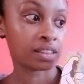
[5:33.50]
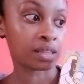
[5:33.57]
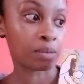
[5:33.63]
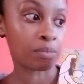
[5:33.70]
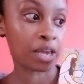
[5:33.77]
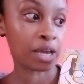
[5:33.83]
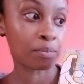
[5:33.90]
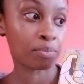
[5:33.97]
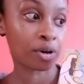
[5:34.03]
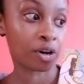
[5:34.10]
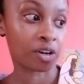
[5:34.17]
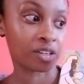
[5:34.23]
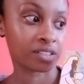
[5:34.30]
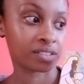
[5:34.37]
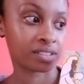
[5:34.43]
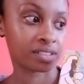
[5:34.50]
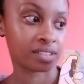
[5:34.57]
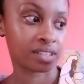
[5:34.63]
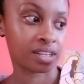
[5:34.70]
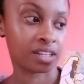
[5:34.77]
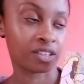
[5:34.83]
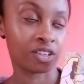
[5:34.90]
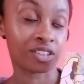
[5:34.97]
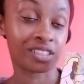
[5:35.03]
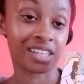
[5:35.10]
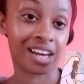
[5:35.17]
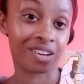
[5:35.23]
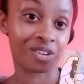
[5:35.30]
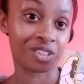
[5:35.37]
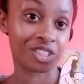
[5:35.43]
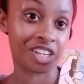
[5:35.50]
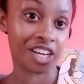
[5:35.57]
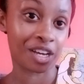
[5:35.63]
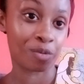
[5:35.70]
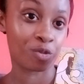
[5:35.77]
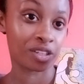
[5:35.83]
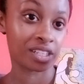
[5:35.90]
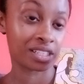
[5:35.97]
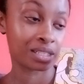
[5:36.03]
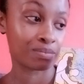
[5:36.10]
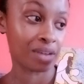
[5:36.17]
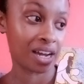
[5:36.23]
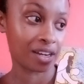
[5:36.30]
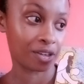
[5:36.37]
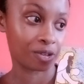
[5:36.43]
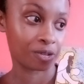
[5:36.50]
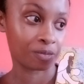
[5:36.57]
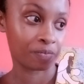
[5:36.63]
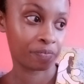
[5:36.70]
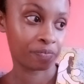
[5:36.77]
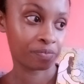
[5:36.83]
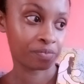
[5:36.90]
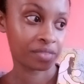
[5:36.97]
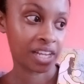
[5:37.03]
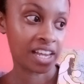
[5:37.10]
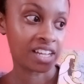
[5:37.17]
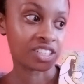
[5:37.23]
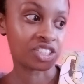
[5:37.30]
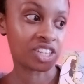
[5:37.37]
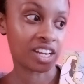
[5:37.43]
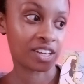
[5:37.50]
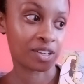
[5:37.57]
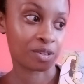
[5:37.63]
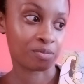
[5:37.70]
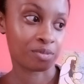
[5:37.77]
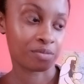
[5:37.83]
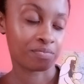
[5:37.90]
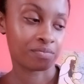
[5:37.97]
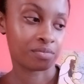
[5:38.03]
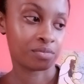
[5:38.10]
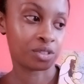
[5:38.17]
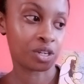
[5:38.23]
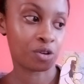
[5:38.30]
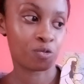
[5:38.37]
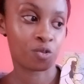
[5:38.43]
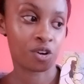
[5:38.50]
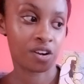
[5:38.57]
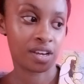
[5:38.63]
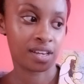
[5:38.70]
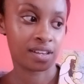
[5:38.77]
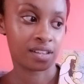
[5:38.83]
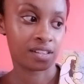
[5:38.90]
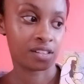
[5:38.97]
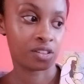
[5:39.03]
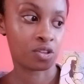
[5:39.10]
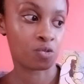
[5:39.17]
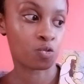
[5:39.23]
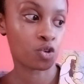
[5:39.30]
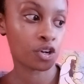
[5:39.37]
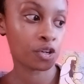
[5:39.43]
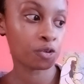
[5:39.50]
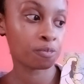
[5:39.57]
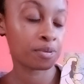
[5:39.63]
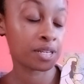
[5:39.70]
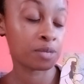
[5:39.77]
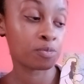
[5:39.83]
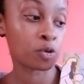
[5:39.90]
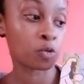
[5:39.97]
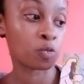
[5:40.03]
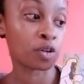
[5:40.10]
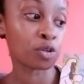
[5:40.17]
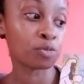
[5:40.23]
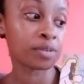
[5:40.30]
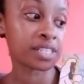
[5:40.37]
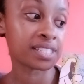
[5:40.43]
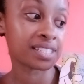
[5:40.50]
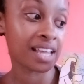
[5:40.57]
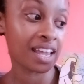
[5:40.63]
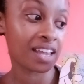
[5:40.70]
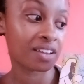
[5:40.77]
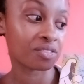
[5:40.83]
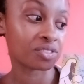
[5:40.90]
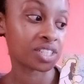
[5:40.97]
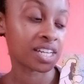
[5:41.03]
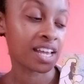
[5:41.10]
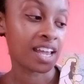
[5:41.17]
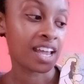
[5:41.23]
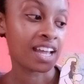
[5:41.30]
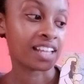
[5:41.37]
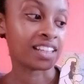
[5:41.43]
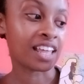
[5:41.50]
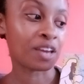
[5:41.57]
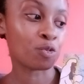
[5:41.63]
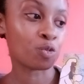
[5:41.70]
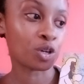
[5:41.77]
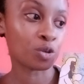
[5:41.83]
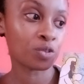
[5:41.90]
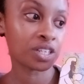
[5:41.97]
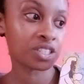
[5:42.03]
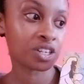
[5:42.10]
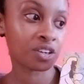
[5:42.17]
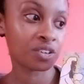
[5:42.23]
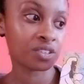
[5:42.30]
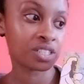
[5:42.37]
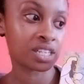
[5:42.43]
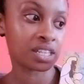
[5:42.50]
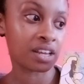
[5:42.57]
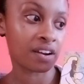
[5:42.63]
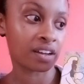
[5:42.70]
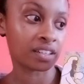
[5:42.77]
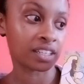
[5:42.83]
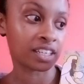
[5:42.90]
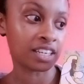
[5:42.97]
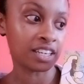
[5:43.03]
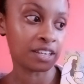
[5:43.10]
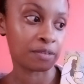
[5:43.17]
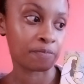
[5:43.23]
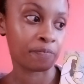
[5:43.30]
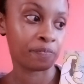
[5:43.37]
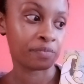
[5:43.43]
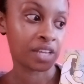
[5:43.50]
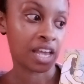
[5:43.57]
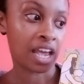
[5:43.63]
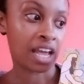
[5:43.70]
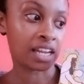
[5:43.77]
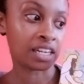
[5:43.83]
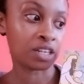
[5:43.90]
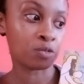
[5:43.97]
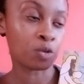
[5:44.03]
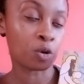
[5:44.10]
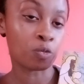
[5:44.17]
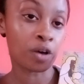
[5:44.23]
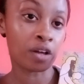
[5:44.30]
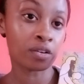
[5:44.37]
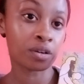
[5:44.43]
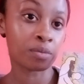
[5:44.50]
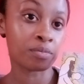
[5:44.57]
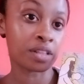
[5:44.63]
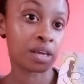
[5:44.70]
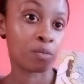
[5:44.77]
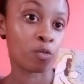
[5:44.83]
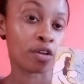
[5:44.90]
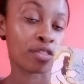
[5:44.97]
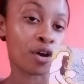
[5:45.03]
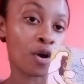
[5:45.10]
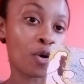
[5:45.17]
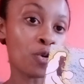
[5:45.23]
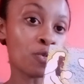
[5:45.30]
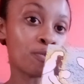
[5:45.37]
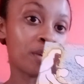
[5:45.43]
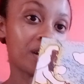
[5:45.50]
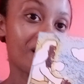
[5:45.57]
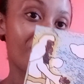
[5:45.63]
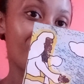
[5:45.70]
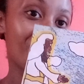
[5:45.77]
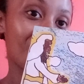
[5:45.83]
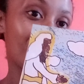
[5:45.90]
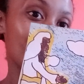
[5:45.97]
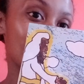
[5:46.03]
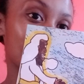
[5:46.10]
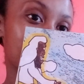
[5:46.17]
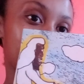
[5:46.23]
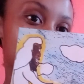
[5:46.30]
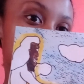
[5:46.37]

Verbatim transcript: The man paused and looked down on Jacob with a smile. Jacob, don't worry. The royal people will be saved. They will return to their Elohim, and he will welcome them with open arms.